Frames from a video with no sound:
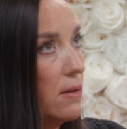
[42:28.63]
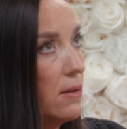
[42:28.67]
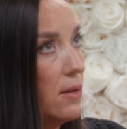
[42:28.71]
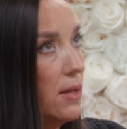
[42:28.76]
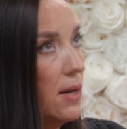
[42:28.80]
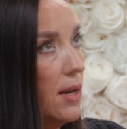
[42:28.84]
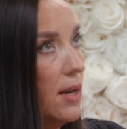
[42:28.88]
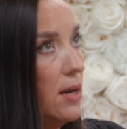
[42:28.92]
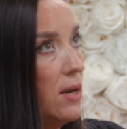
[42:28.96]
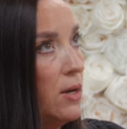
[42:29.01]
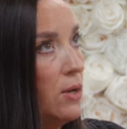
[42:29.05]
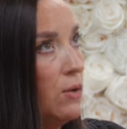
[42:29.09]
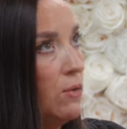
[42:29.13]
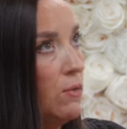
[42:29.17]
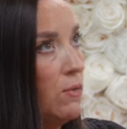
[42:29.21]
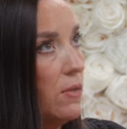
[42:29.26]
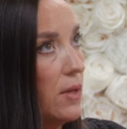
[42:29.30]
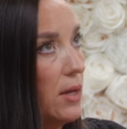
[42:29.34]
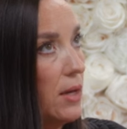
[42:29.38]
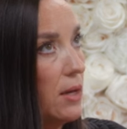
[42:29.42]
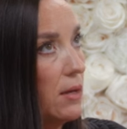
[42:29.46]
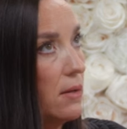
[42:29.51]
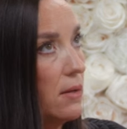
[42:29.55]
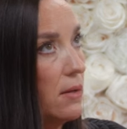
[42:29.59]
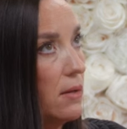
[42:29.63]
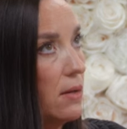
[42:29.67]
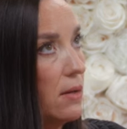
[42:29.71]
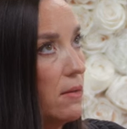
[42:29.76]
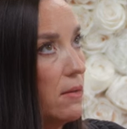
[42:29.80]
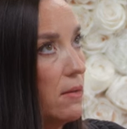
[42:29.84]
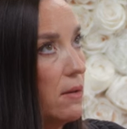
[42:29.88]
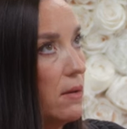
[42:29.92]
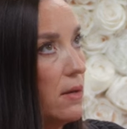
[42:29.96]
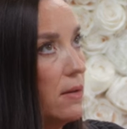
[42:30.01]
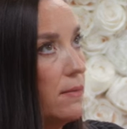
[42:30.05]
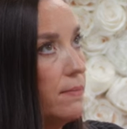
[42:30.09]
And I knew then. I
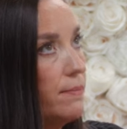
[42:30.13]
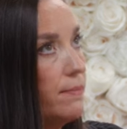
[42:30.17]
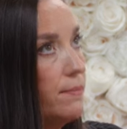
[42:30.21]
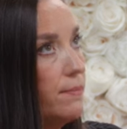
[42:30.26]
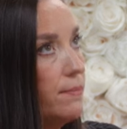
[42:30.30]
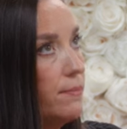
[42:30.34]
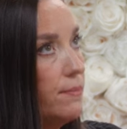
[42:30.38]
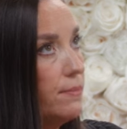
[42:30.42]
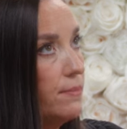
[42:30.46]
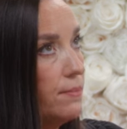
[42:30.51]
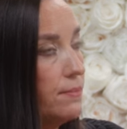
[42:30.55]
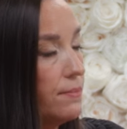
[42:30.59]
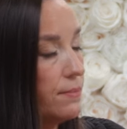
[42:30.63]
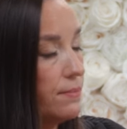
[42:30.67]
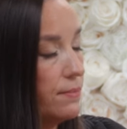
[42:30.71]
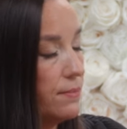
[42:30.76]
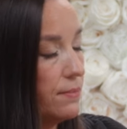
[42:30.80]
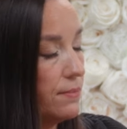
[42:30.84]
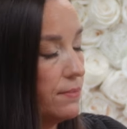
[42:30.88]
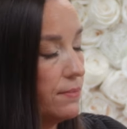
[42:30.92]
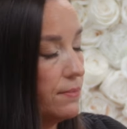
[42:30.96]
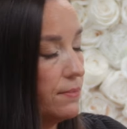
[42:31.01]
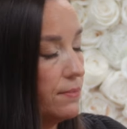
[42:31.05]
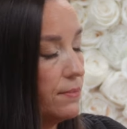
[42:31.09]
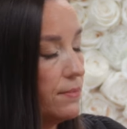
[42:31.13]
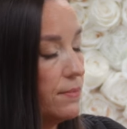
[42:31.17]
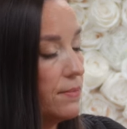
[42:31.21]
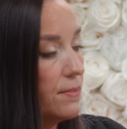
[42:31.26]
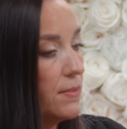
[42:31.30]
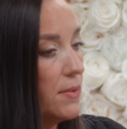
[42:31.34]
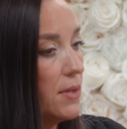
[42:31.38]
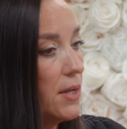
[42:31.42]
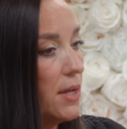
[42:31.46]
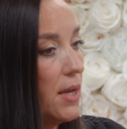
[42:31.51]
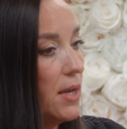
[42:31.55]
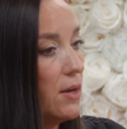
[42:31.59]
thought,
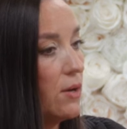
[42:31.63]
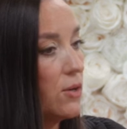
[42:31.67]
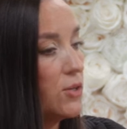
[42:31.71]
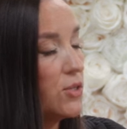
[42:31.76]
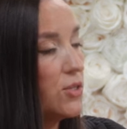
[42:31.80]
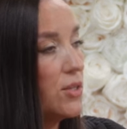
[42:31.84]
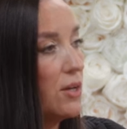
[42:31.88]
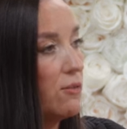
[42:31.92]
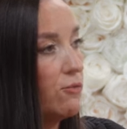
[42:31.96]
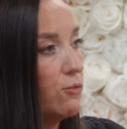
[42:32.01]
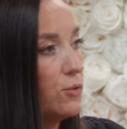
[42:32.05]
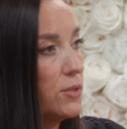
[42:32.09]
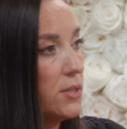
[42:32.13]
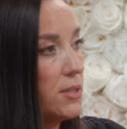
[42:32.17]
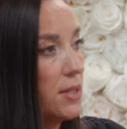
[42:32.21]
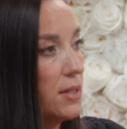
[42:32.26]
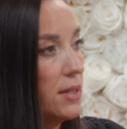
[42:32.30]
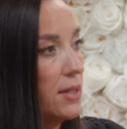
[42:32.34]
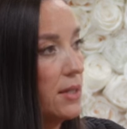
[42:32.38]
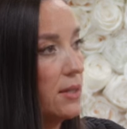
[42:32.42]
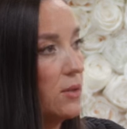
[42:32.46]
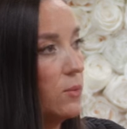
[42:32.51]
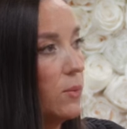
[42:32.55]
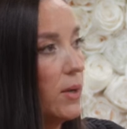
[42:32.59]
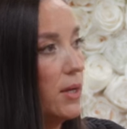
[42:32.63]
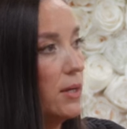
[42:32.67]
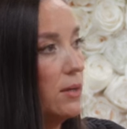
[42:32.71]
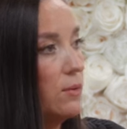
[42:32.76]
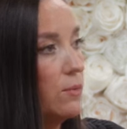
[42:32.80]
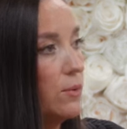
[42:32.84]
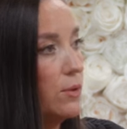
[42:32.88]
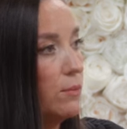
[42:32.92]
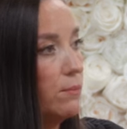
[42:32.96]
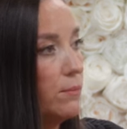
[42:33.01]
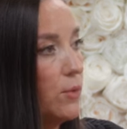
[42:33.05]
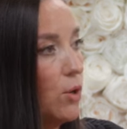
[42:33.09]
Mm. And our stuff was sitting in the waiting
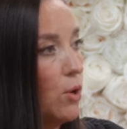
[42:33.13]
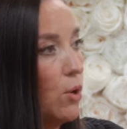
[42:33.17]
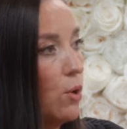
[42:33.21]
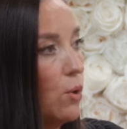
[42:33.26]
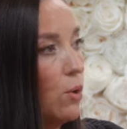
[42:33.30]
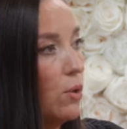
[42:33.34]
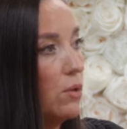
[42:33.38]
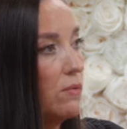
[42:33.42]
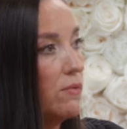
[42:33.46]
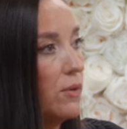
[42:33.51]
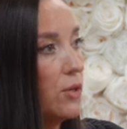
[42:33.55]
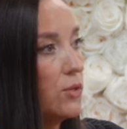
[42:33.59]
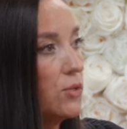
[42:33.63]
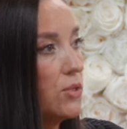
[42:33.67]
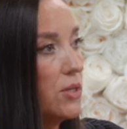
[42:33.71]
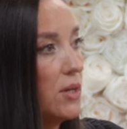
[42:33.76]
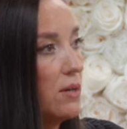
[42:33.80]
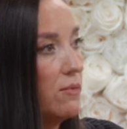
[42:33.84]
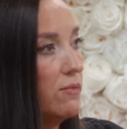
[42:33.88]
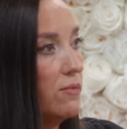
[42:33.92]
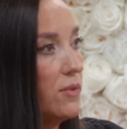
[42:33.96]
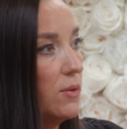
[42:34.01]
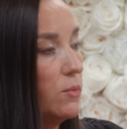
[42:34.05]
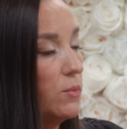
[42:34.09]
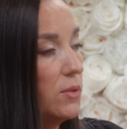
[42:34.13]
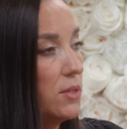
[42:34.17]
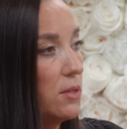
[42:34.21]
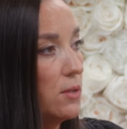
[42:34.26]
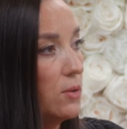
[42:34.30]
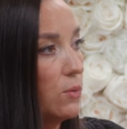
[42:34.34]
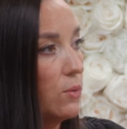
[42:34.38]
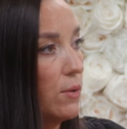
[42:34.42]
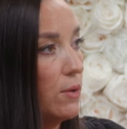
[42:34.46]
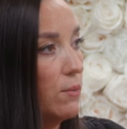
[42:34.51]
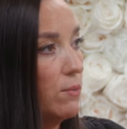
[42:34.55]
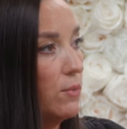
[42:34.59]
room, all of our stuff that was in
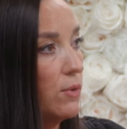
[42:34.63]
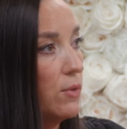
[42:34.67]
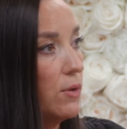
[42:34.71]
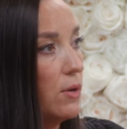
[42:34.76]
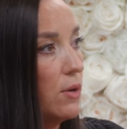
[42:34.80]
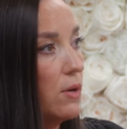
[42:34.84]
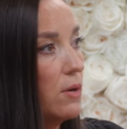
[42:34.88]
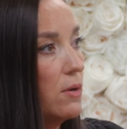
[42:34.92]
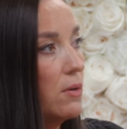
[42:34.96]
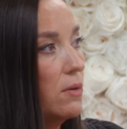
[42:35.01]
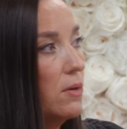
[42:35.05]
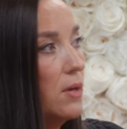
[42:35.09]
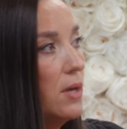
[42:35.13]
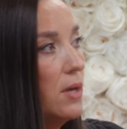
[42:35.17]
the room with her.